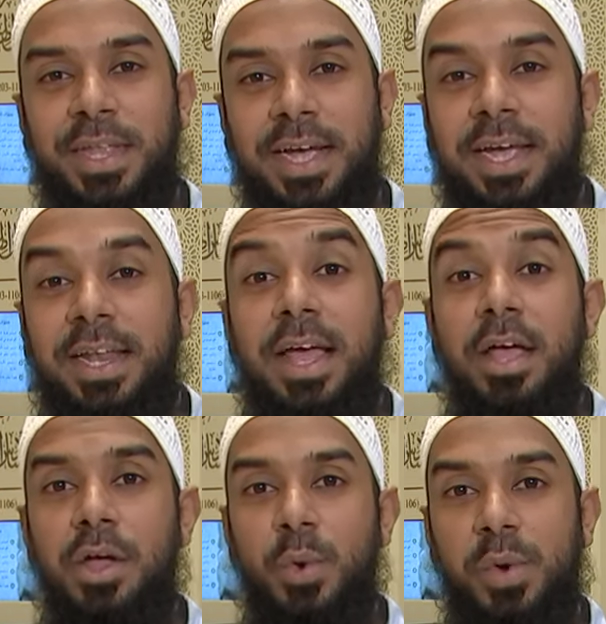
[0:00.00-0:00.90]
wa ta'ala
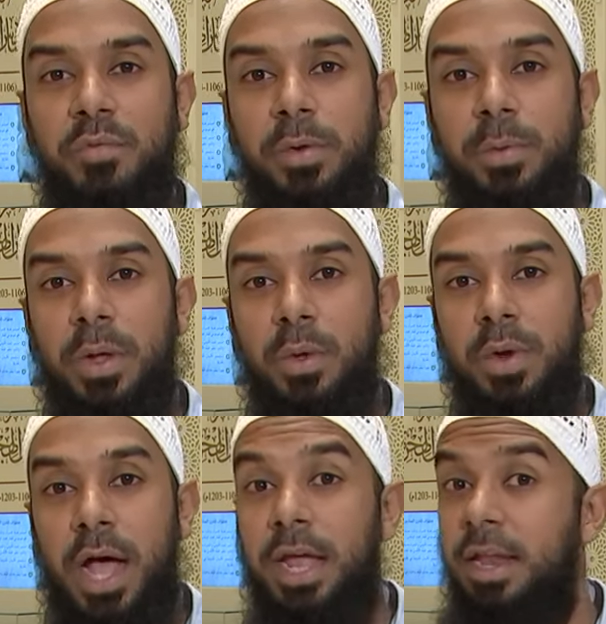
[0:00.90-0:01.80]
revealed the
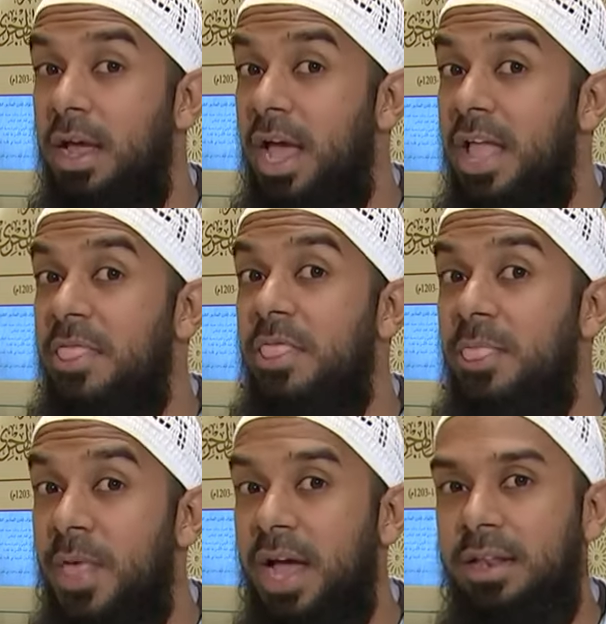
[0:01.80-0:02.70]
Quran.
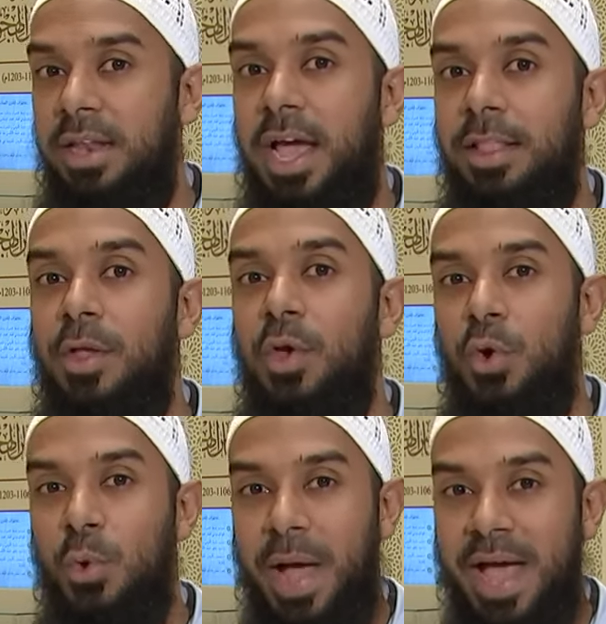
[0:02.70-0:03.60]
And that night,
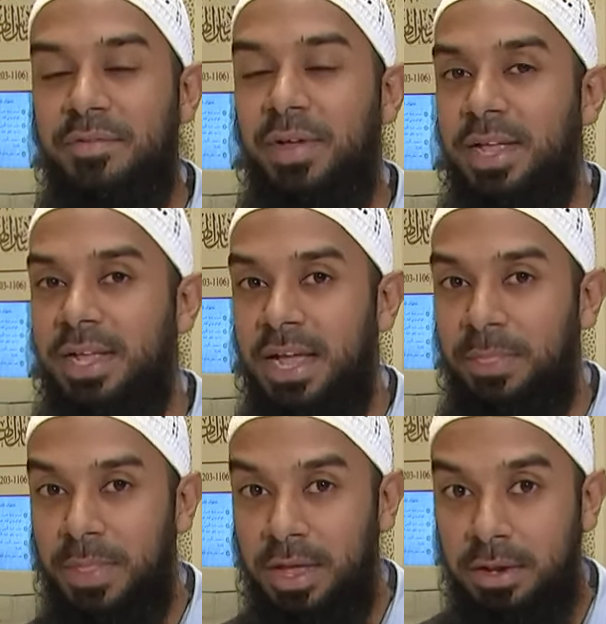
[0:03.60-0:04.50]
whoever
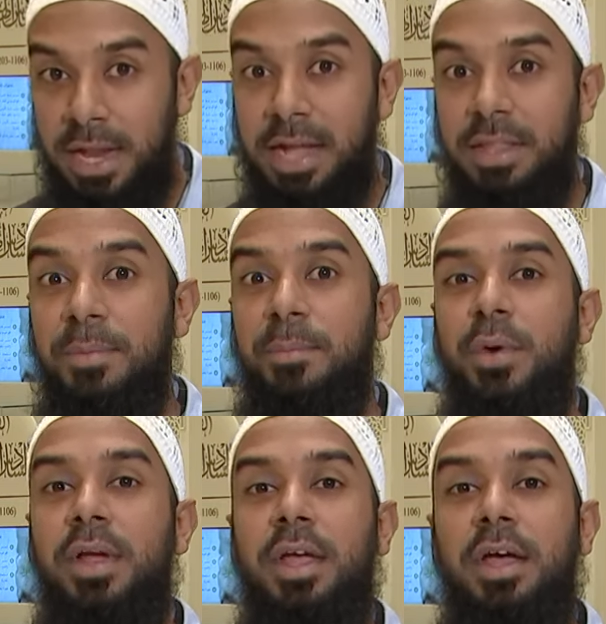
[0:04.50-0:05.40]
get that night in
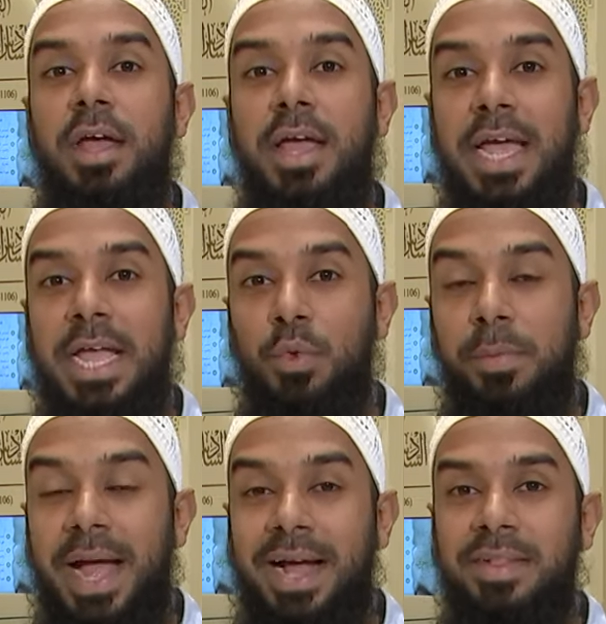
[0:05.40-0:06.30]
prayer, it will
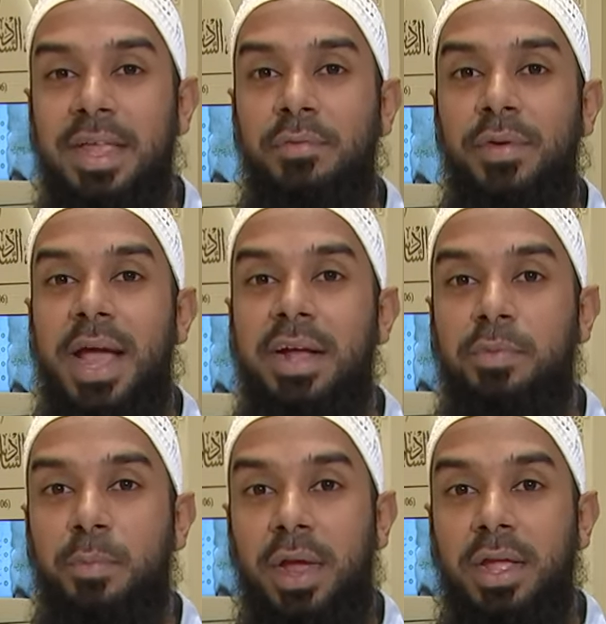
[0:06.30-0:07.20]
be as if he
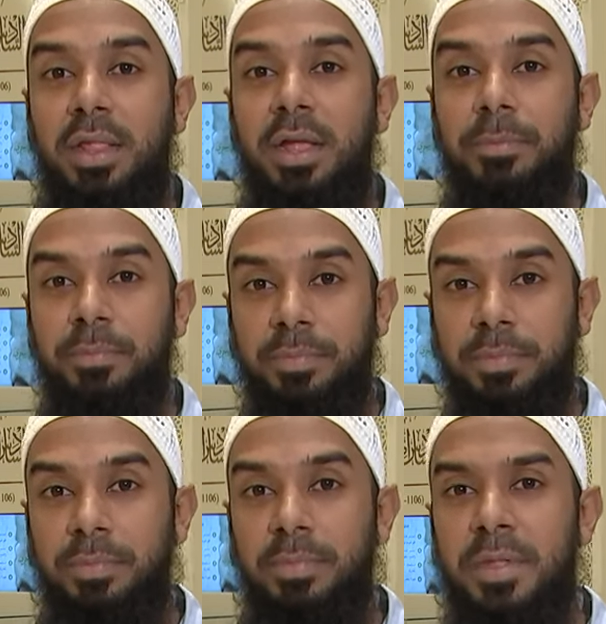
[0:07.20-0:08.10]
has prayed
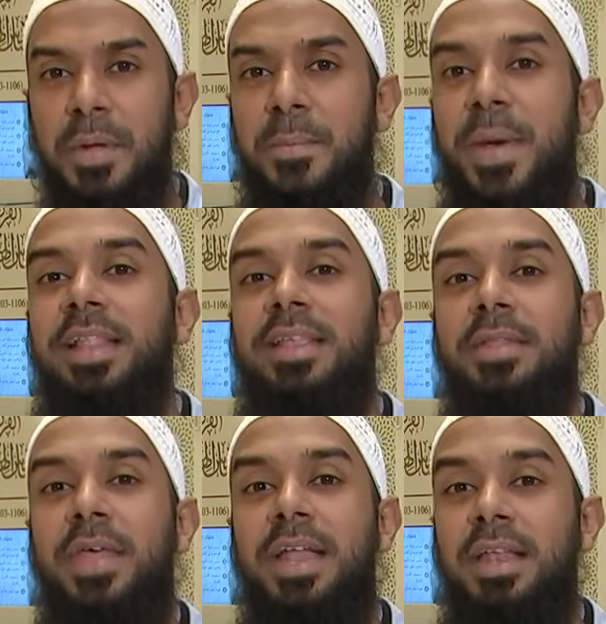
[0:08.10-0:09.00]

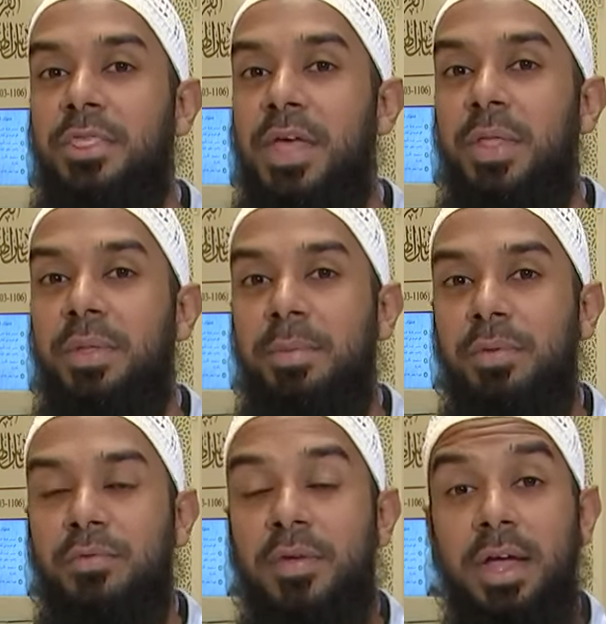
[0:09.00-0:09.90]
better than 1,000
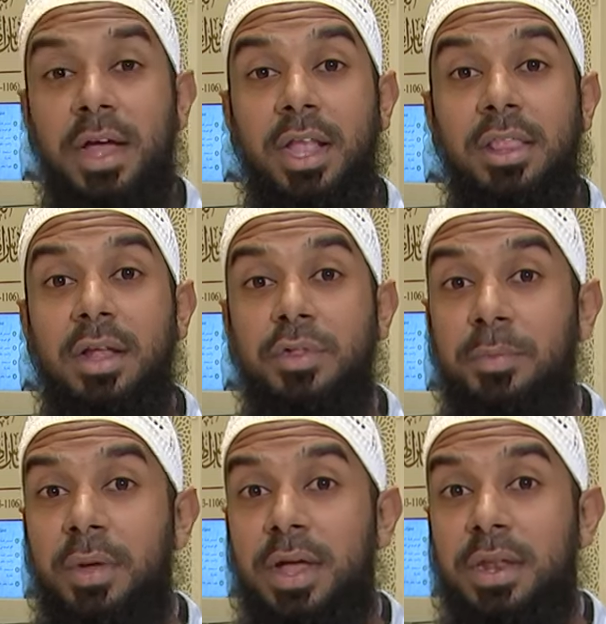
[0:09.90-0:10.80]
months. Allah
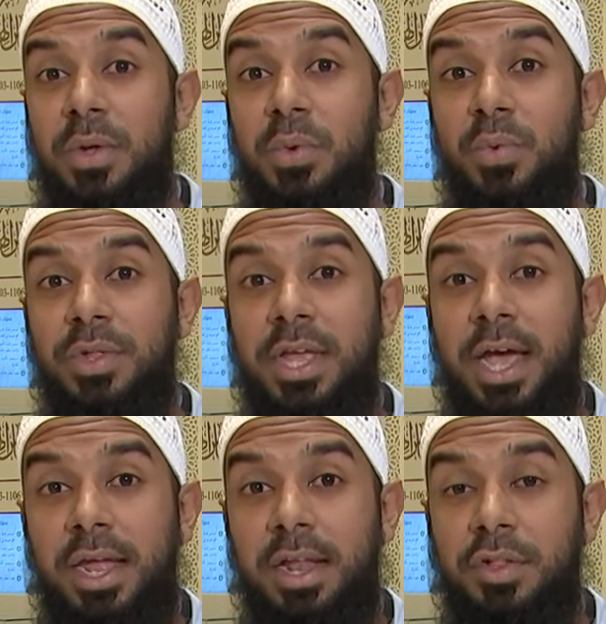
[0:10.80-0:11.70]
subhanahu wa
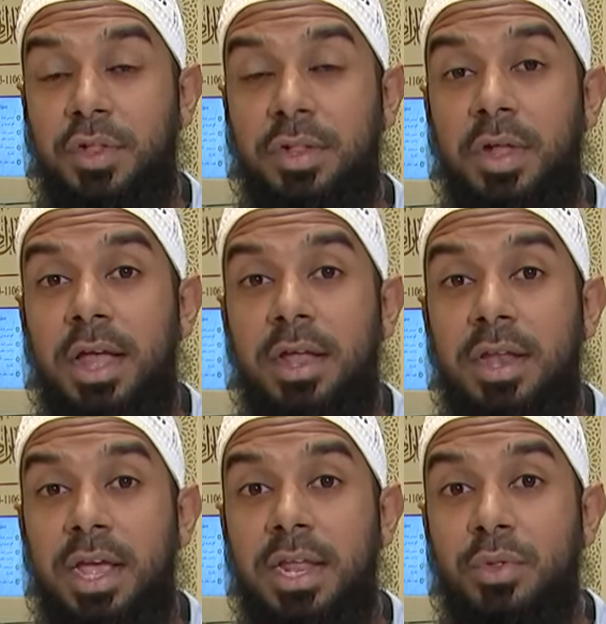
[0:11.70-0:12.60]
ta'ala says,
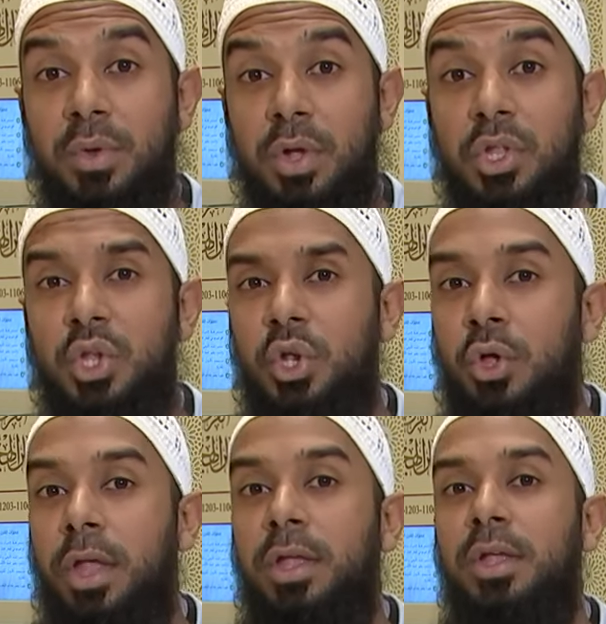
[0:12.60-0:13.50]
Laylatul Qadr
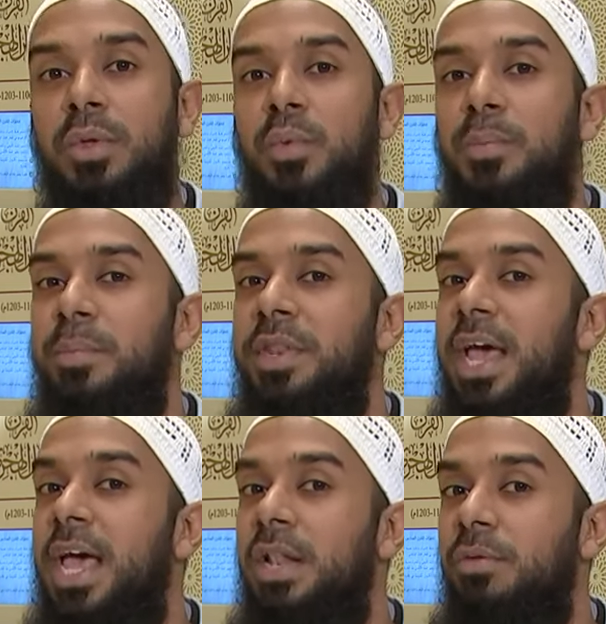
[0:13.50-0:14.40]
khayrun min
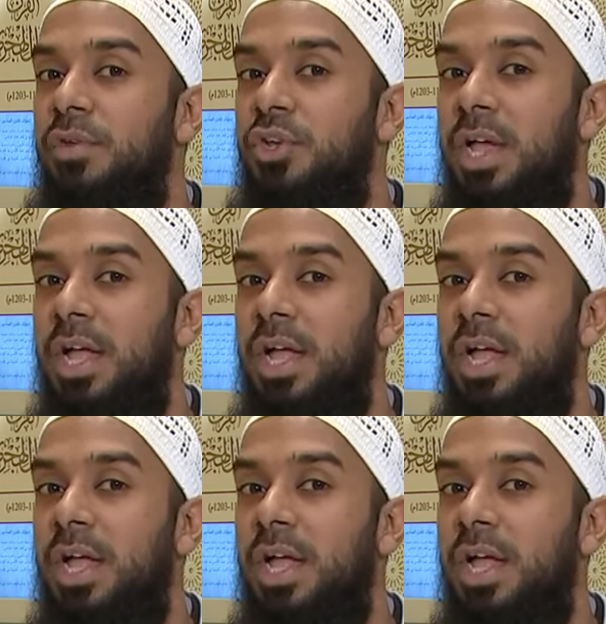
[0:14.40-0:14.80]
alfi